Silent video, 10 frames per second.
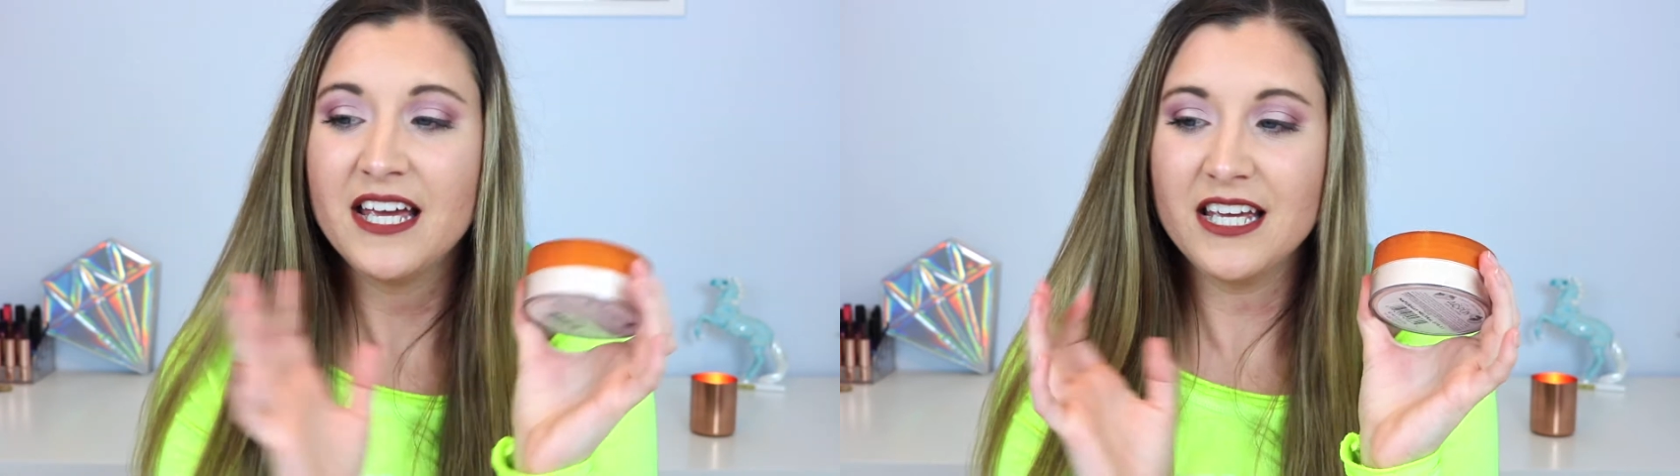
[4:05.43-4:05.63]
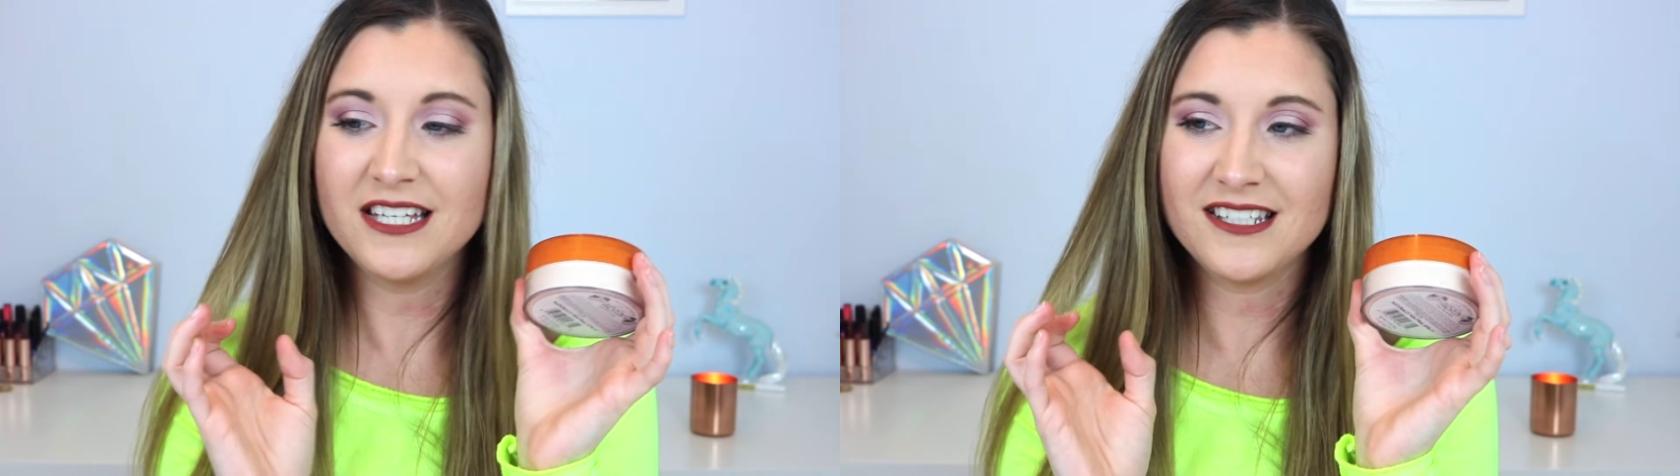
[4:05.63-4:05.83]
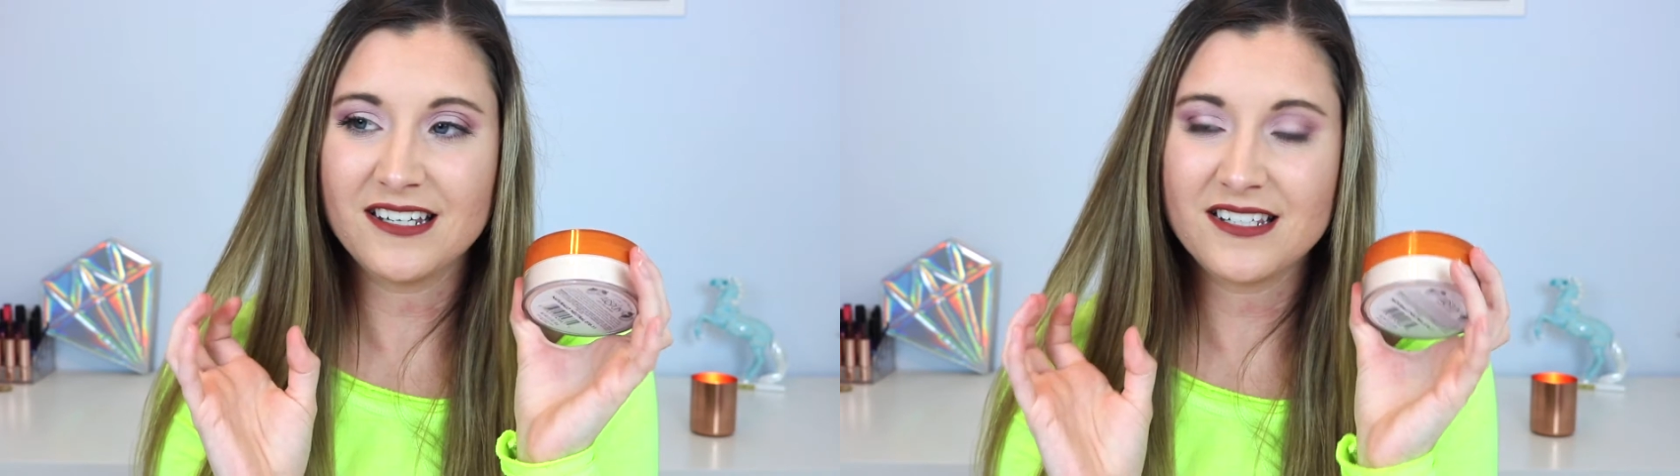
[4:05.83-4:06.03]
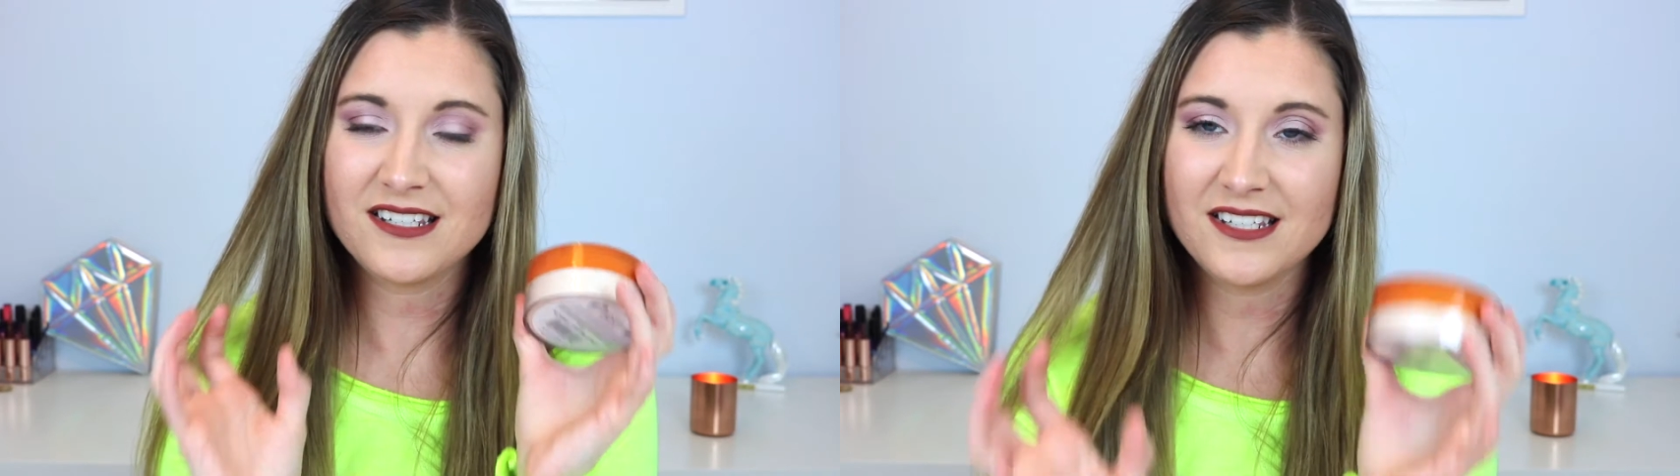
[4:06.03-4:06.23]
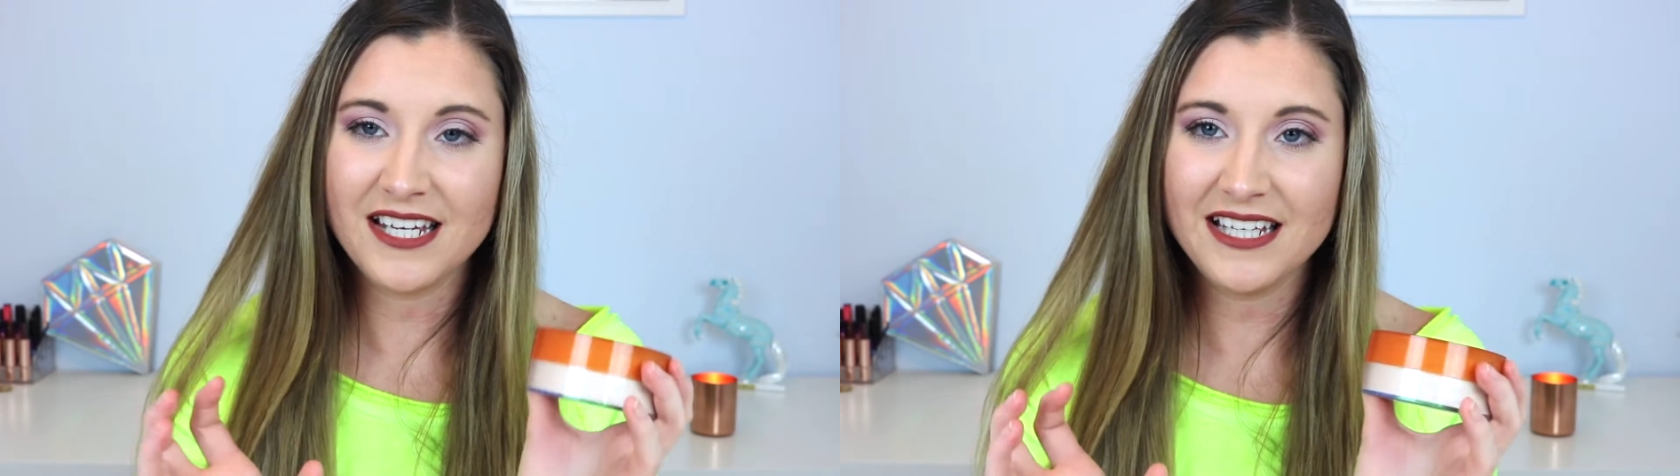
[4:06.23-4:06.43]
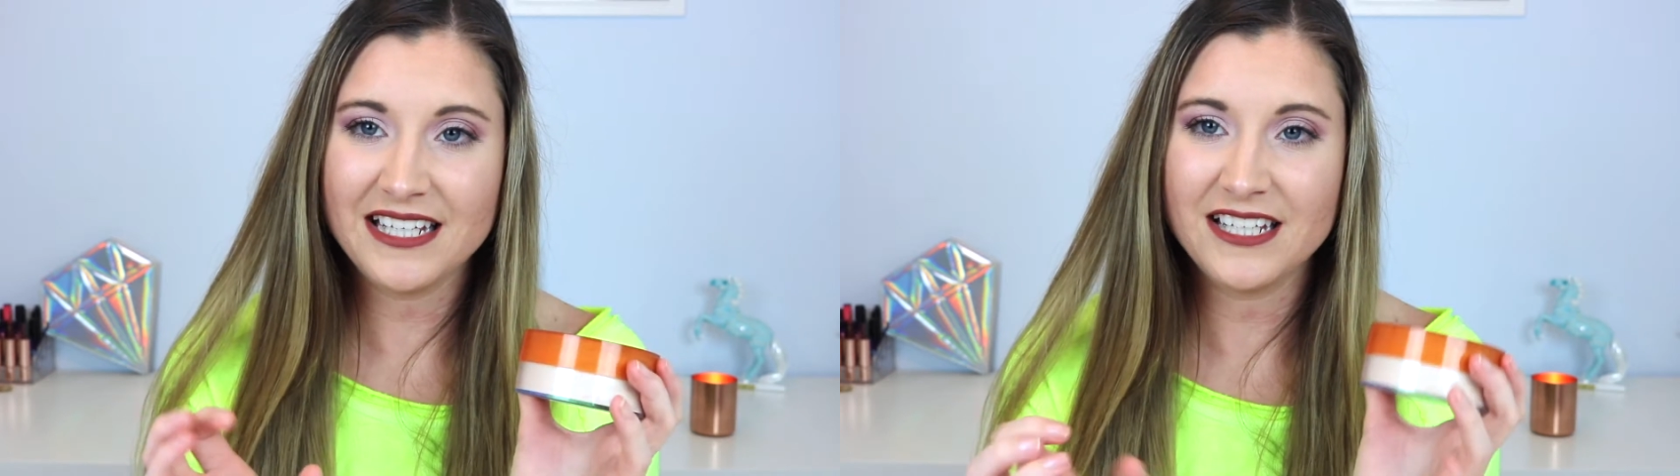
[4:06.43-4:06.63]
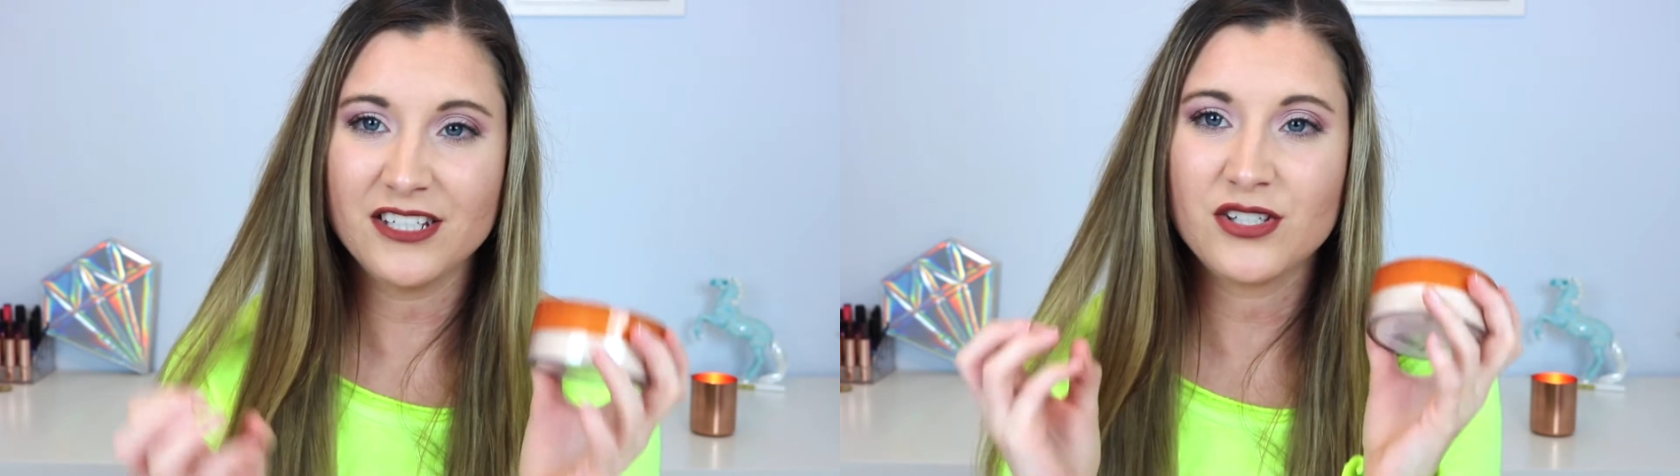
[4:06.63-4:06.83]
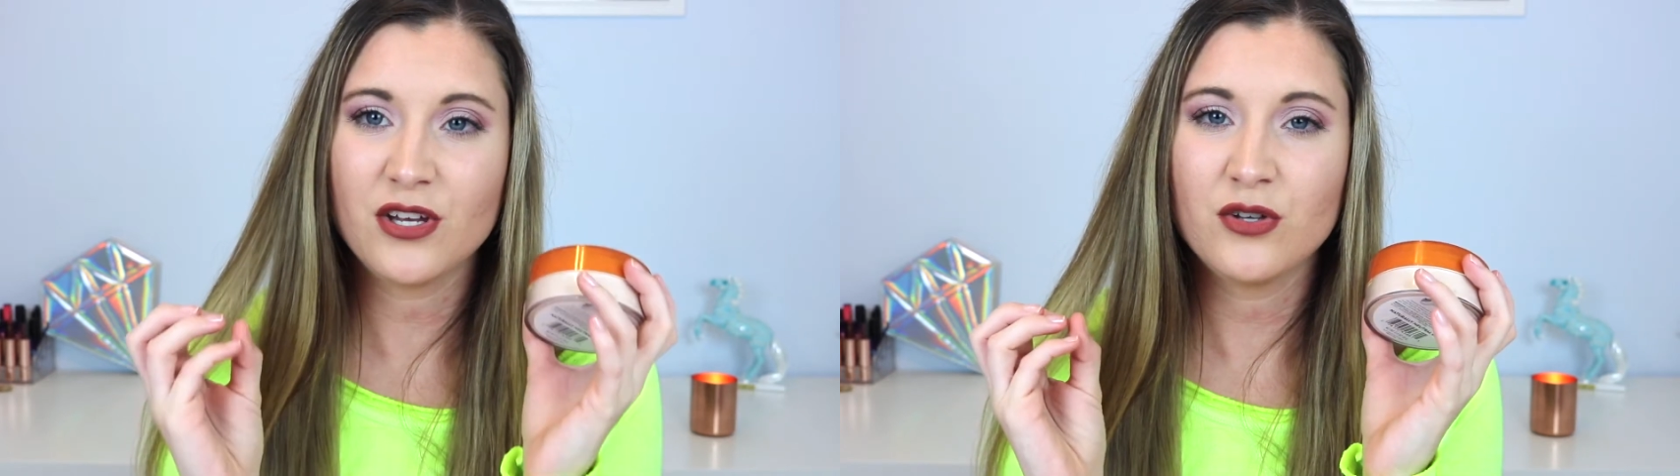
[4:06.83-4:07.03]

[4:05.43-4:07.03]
is the scent is